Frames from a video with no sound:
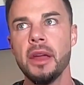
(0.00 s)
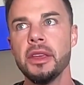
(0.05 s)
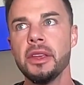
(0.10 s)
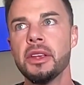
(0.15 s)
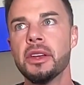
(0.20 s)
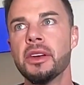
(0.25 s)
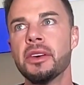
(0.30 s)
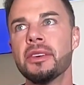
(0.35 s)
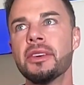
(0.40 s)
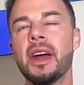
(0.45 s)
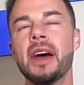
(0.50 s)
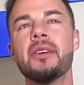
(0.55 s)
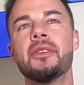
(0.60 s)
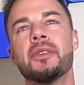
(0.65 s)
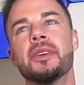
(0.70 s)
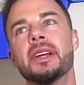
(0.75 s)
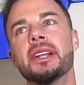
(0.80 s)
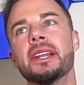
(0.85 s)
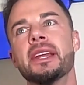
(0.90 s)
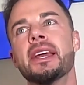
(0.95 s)
You know, not
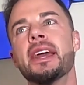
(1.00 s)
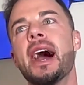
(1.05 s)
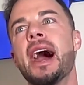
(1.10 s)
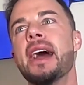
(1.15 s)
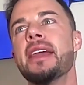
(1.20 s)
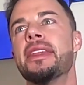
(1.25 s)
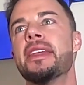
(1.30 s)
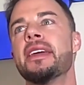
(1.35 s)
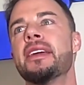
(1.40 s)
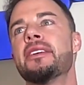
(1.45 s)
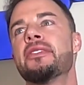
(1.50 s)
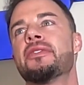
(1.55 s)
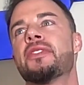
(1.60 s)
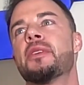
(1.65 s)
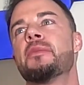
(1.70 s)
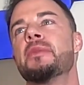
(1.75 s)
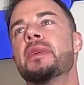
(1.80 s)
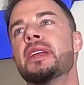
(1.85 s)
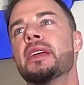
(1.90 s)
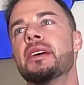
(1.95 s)
really. I think for
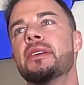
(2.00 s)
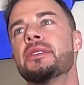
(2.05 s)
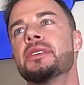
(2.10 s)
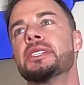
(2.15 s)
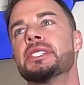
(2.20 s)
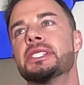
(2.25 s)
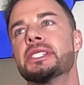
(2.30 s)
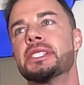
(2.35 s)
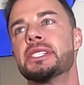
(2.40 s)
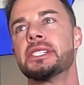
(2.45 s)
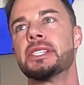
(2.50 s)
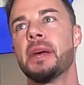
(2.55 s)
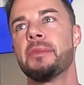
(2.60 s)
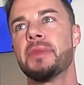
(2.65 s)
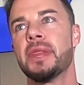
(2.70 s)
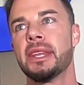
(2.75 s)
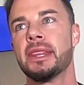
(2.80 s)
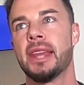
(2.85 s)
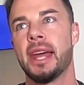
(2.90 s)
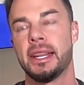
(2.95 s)
me, it was
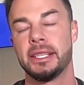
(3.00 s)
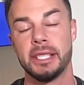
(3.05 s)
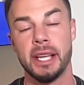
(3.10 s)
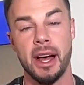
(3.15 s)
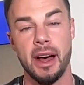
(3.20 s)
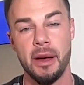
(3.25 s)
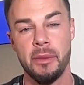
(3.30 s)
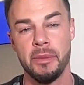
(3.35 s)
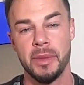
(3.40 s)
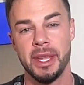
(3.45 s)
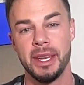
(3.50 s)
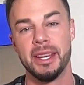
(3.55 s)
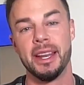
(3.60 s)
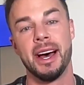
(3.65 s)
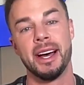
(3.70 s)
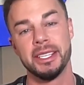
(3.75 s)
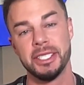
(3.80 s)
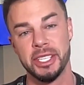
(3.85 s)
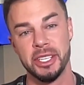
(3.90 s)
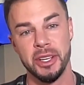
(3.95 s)
something that taught me
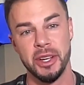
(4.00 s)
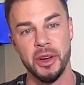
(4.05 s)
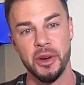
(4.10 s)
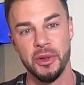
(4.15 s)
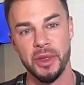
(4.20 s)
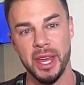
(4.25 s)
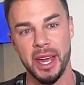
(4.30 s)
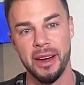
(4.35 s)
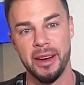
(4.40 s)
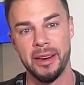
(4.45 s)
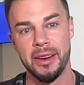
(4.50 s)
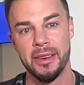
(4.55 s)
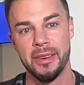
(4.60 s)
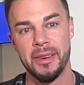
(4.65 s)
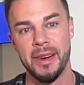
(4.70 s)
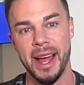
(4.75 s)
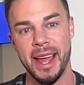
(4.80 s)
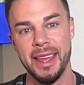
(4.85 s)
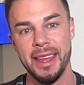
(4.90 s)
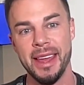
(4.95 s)
not to go there,
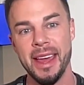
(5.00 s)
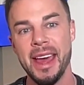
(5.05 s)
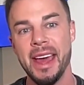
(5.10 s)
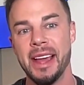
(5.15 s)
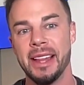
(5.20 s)
right?